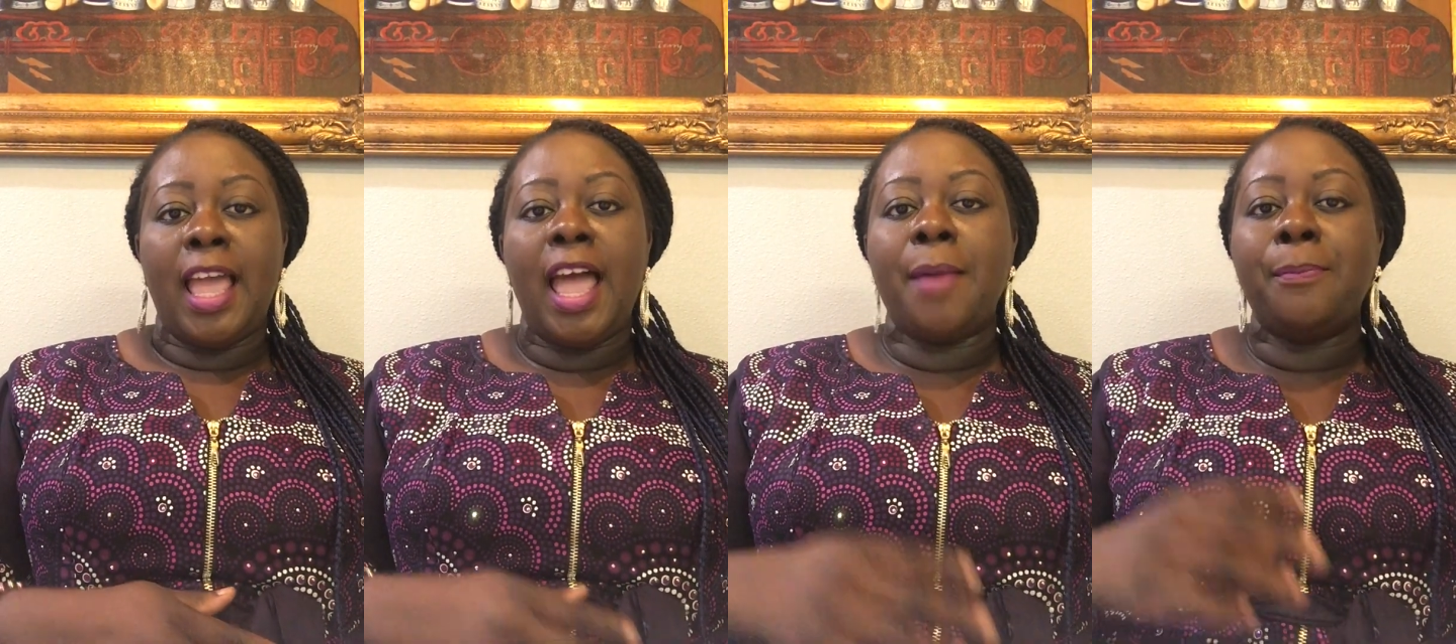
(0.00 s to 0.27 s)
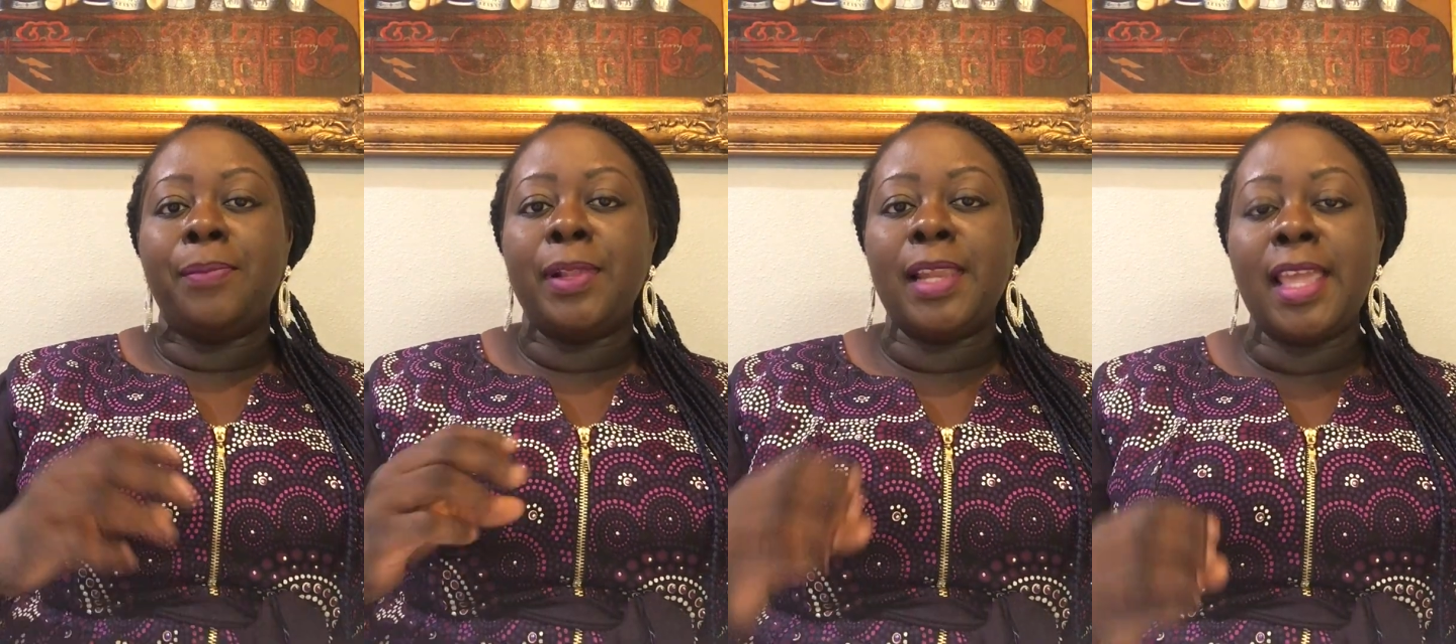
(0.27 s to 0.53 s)

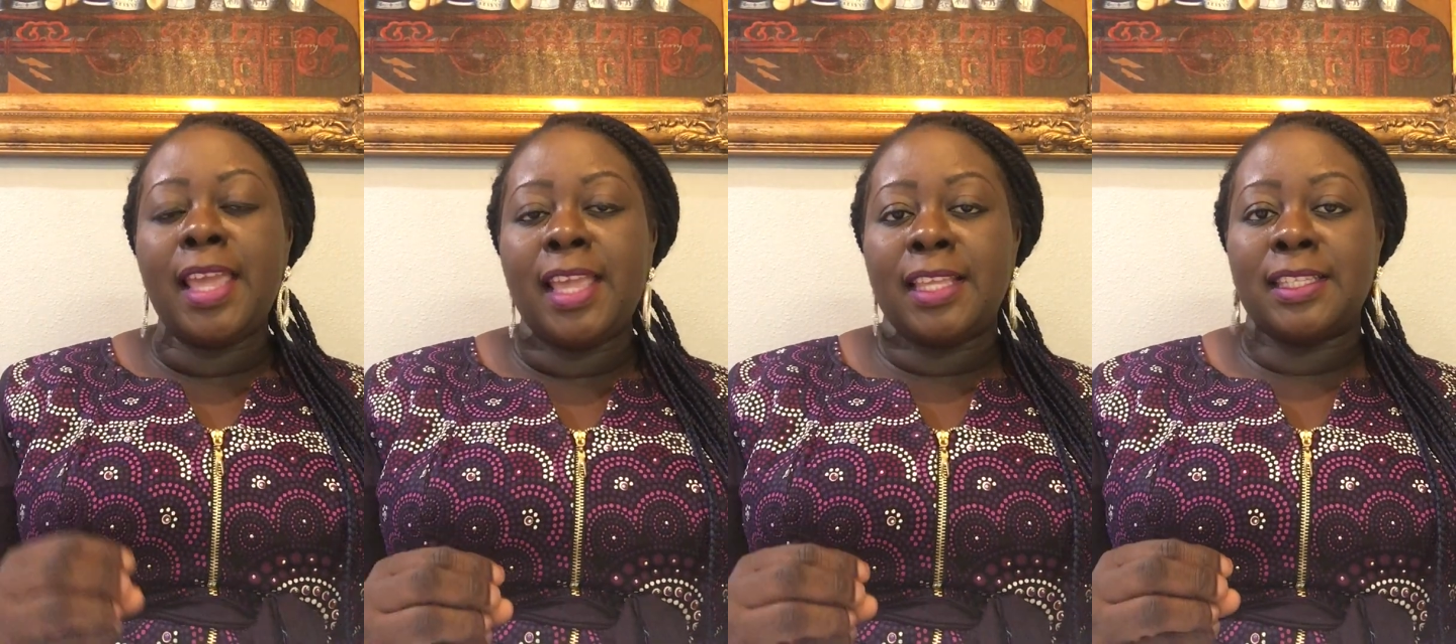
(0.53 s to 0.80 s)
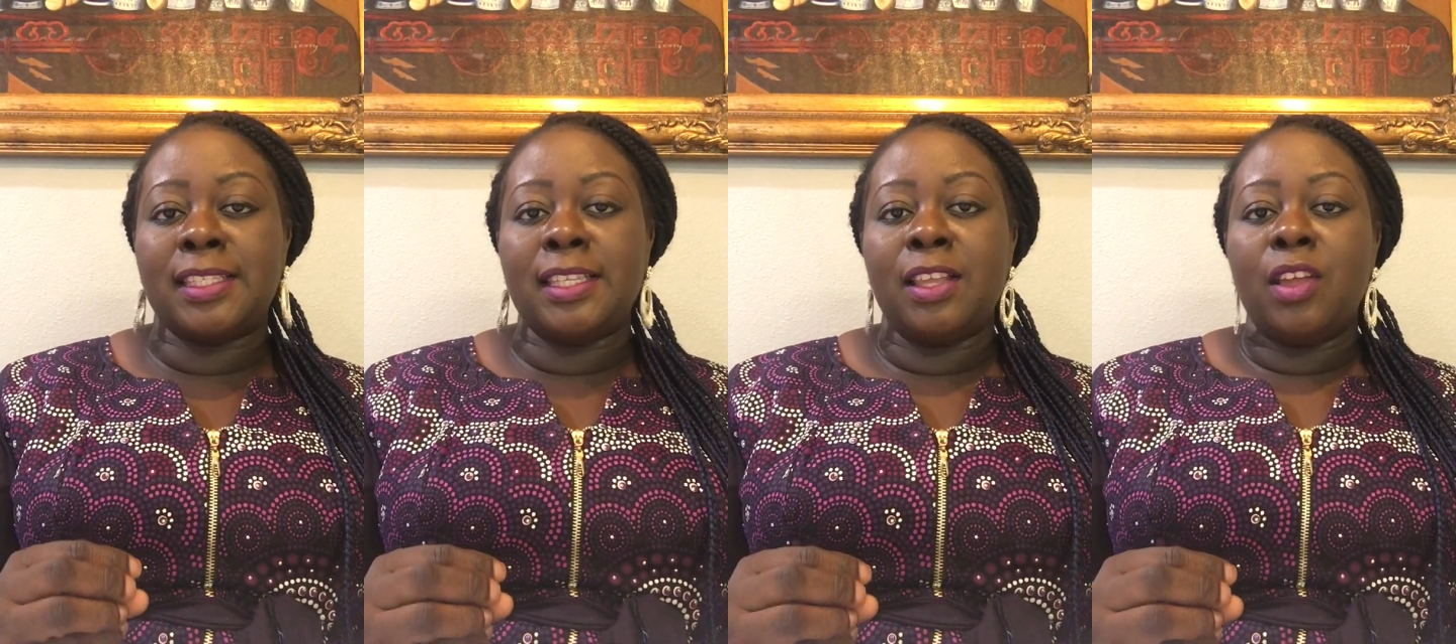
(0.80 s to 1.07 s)
And
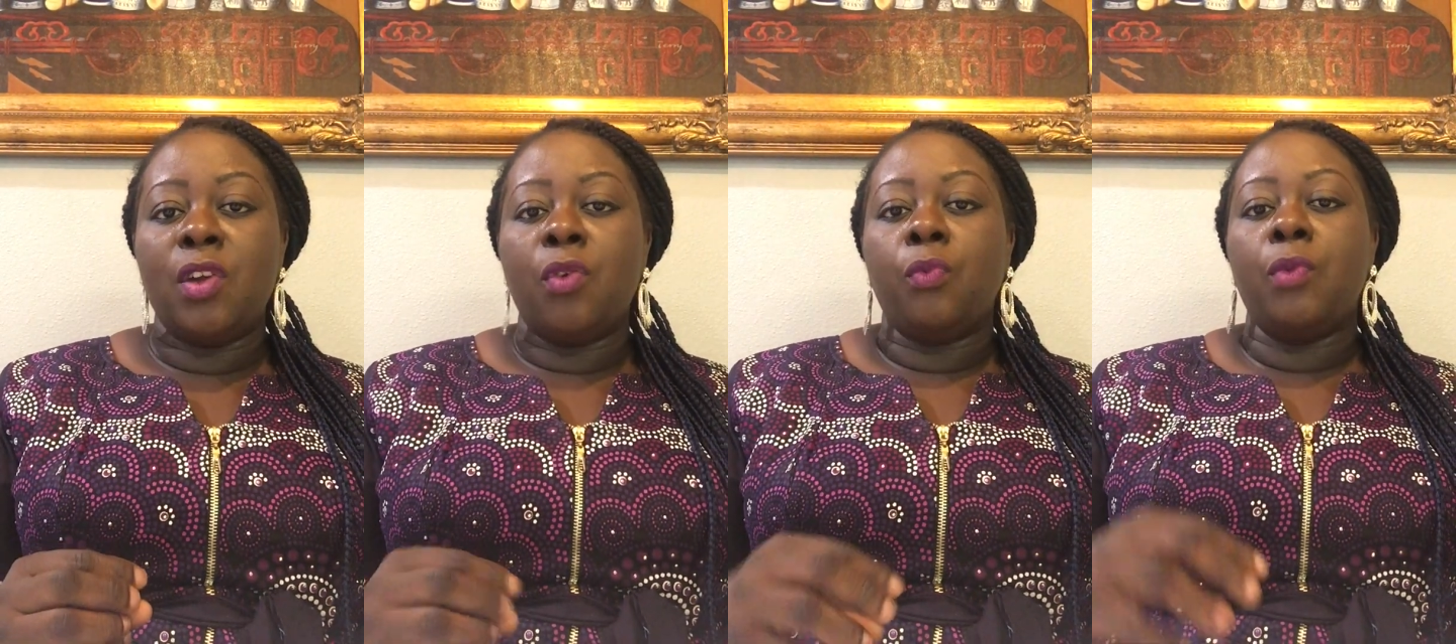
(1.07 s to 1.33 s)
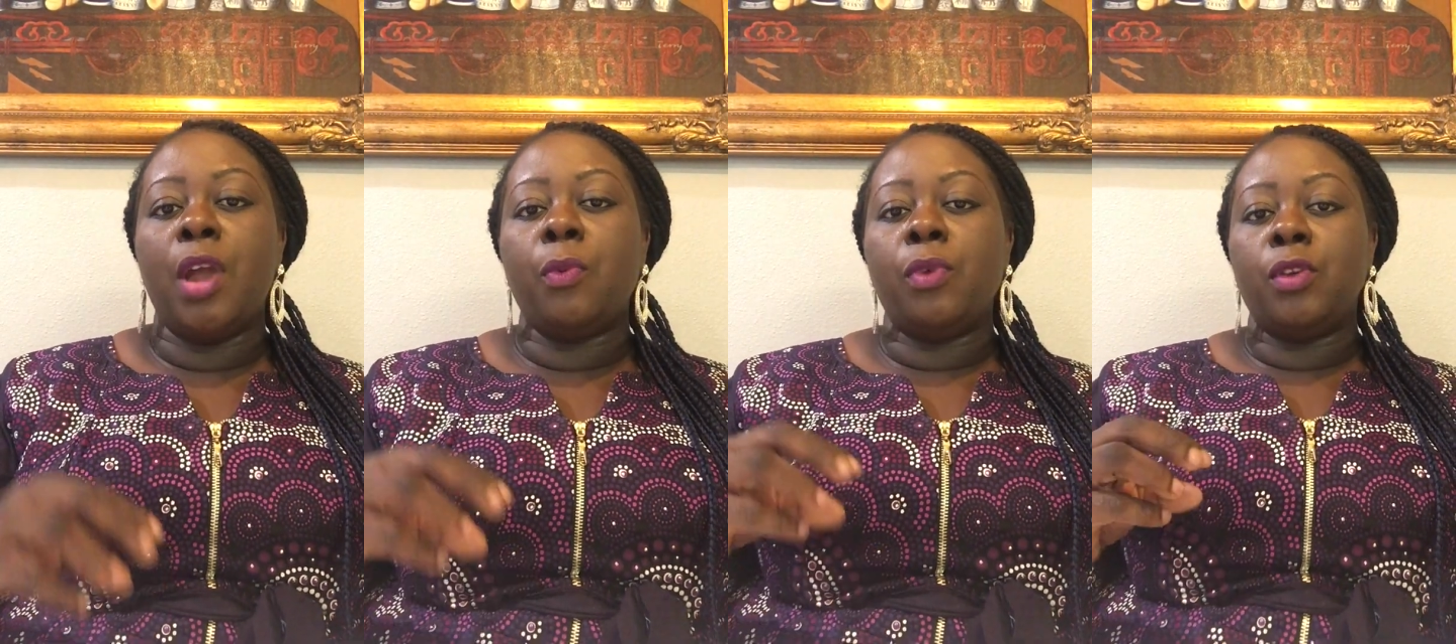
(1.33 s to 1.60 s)
please,
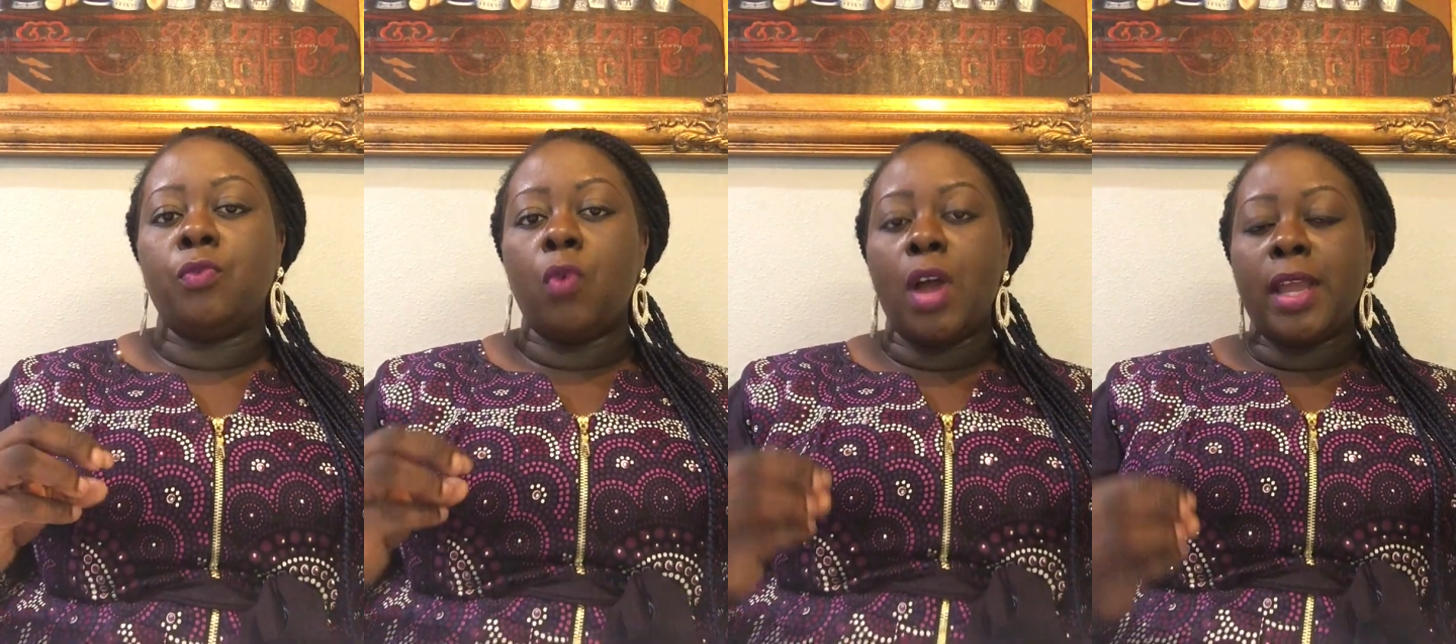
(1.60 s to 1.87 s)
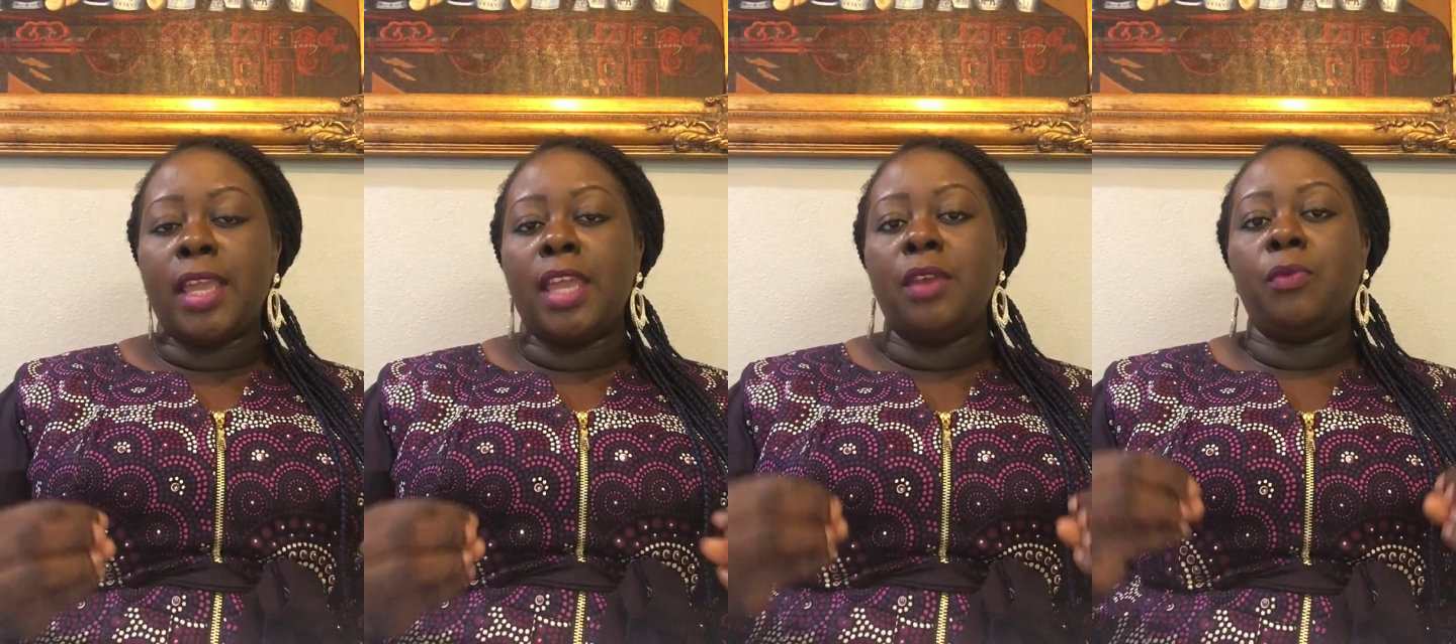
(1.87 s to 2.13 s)
when we're
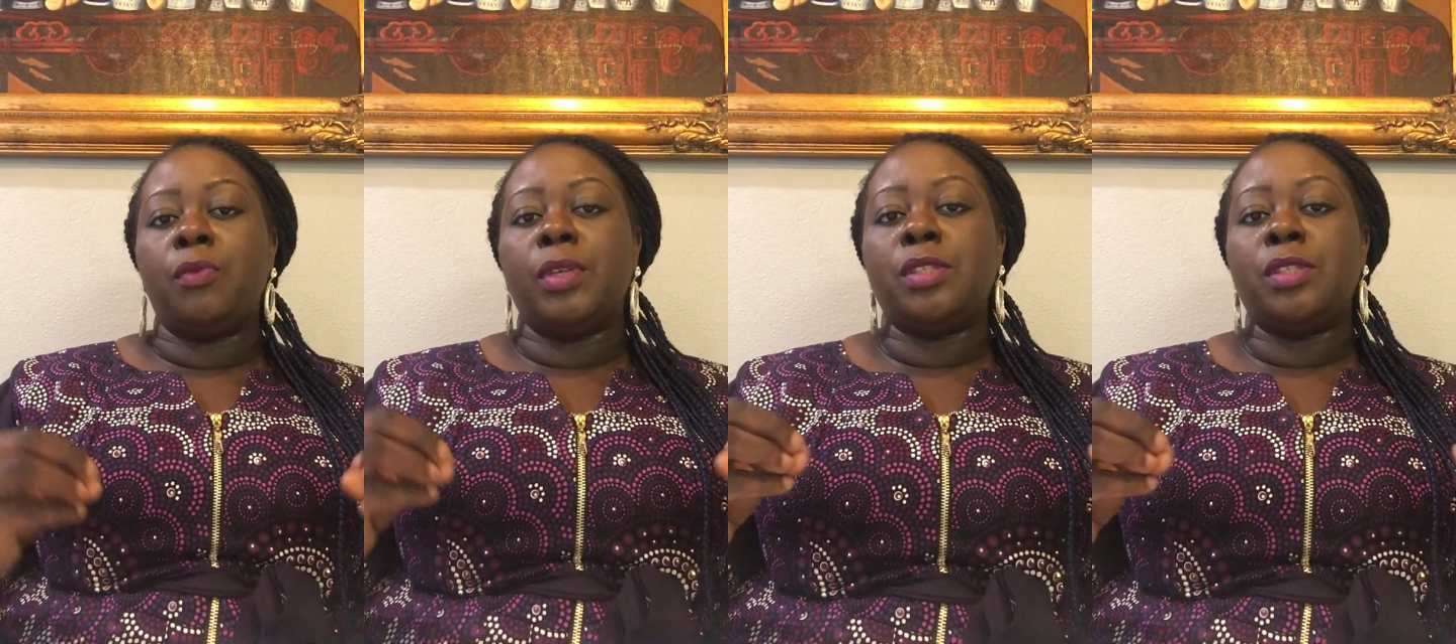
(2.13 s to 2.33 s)
working